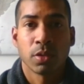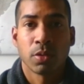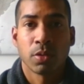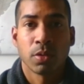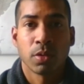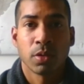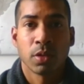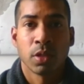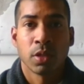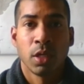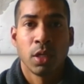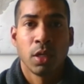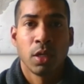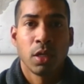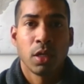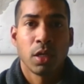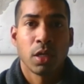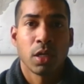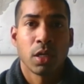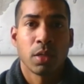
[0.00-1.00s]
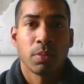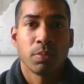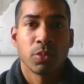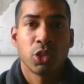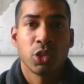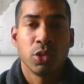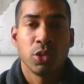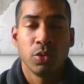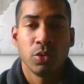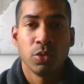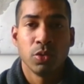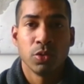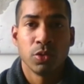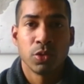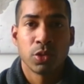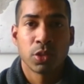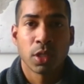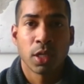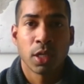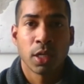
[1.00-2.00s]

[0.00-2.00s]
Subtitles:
or shoes,